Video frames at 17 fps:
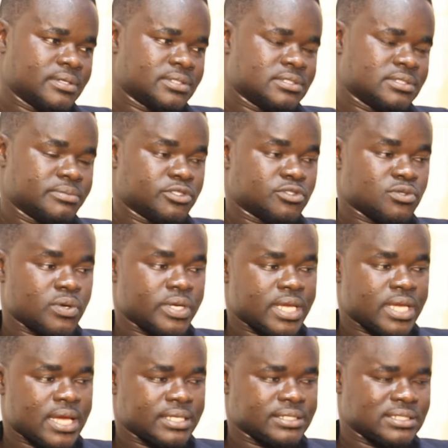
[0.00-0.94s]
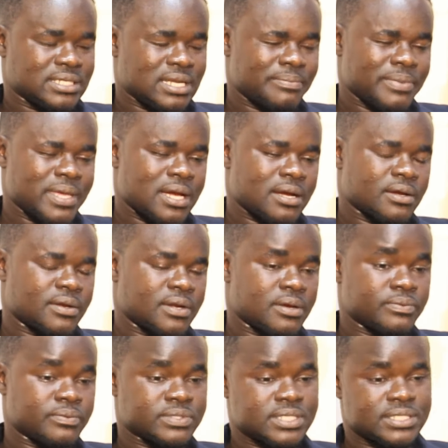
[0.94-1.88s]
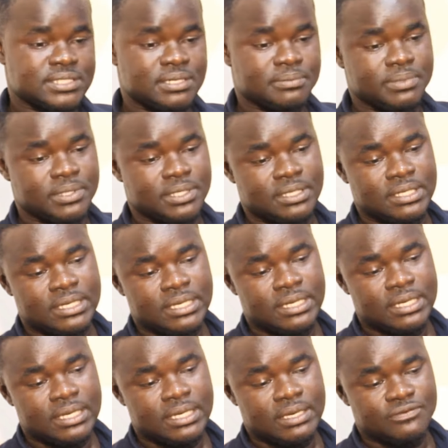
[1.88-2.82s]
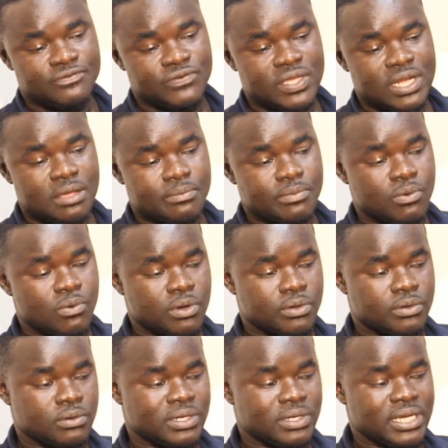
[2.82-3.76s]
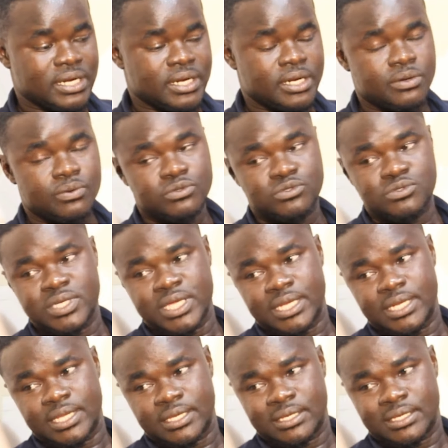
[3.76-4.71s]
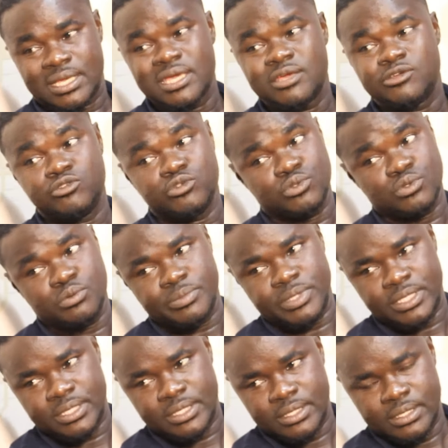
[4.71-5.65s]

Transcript: Timeton ya and the name uncle no who says be. If you name me one, Nere no see ya then, hey, you sue me.